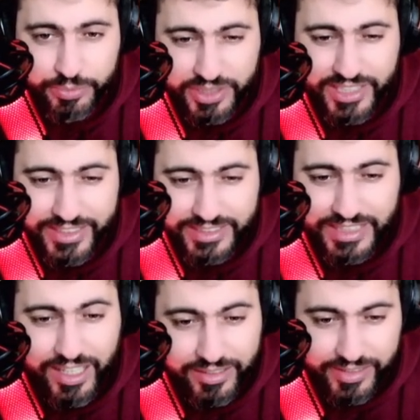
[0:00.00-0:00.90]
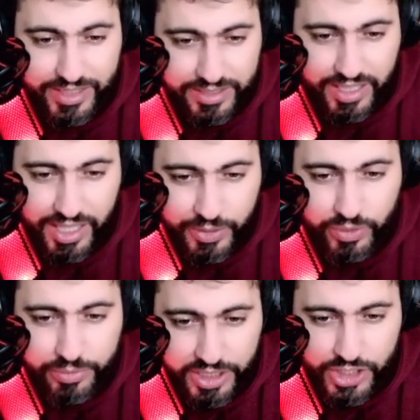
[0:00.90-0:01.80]
But until then, I
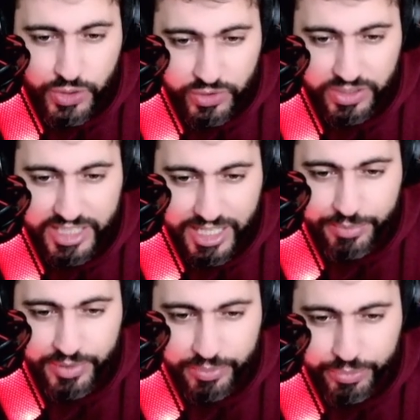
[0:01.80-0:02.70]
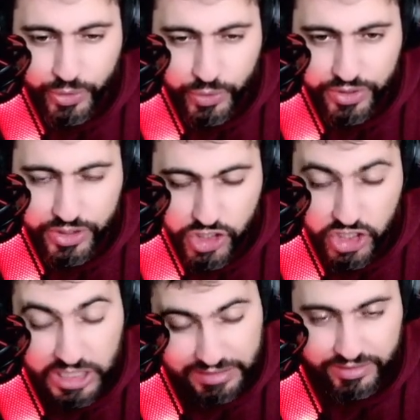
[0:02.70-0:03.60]
will make sure to grab both
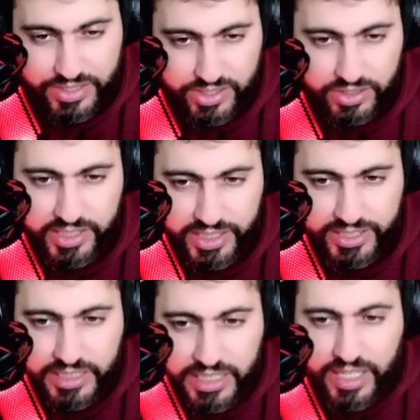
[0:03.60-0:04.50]
shields. Okay.